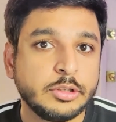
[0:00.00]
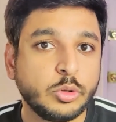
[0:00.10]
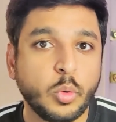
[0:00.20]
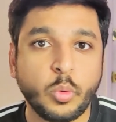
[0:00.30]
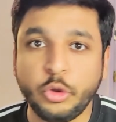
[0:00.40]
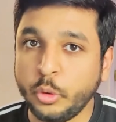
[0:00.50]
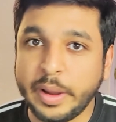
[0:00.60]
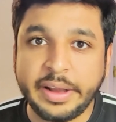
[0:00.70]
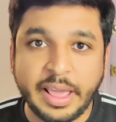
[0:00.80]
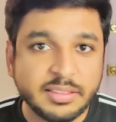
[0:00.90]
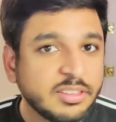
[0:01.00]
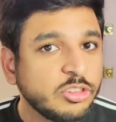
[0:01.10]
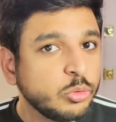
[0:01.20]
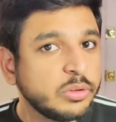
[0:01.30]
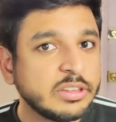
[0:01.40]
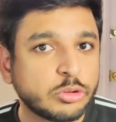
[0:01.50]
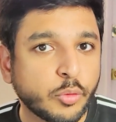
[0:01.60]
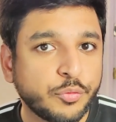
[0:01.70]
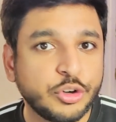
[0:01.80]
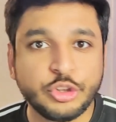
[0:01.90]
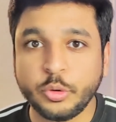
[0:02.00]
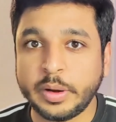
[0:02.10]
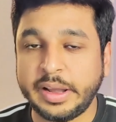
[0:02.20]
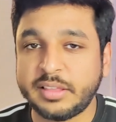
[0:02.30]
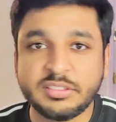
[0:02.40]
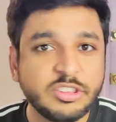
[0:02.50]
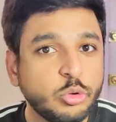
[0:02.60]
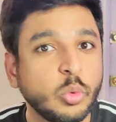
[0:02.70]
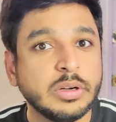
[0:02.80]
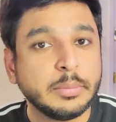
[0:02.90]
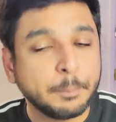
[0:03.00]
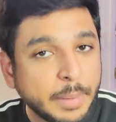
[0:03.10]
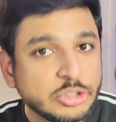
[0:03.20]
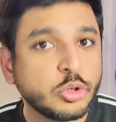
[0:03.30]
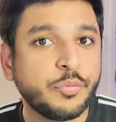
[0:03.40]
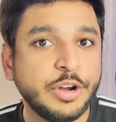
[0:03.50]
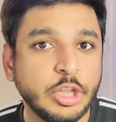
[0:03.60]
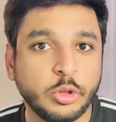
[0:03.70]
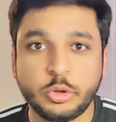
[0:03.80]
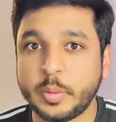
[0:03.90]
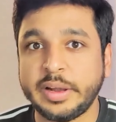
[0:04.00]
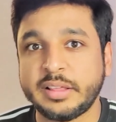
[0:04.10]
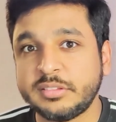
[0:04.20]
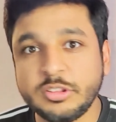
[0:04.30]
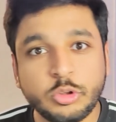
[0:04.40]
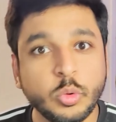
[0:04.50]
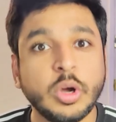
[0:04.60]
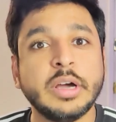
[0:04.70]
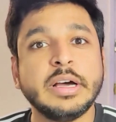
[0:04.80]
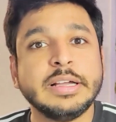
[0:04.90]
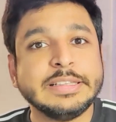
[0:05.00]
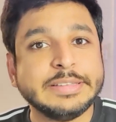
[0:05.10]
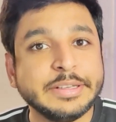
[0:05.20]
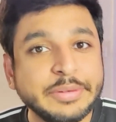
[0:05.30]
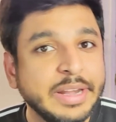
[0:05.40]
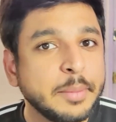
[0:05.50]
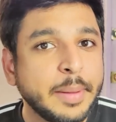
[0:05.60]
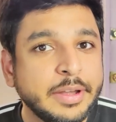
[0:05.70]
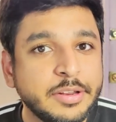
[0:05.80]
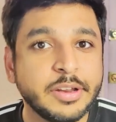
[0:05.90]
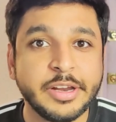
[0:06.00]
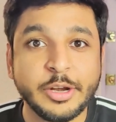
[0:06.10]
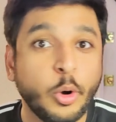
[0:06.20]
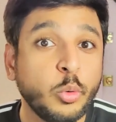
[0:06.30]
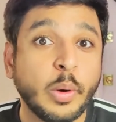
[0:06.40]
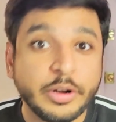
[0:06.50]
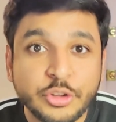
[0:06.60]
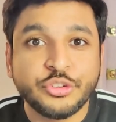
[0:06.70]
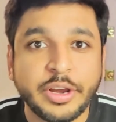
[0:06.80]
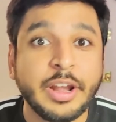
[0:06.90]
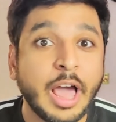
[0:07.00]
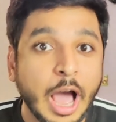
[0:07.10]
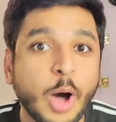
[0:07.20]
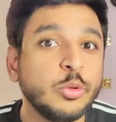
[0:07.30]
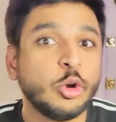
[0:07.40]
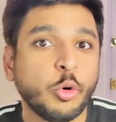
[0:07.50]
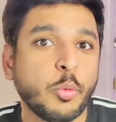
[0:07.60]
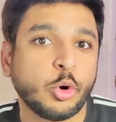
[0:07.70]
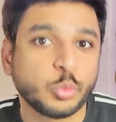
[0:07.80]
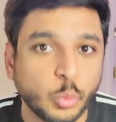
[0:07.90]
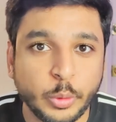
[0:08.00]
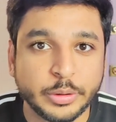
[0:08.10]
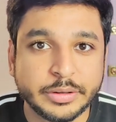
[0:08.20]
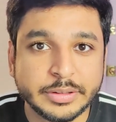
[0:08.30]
So you get access to these softwares, you get access to a bunch of videos, you get access to the reading material in order to understand how the robots work.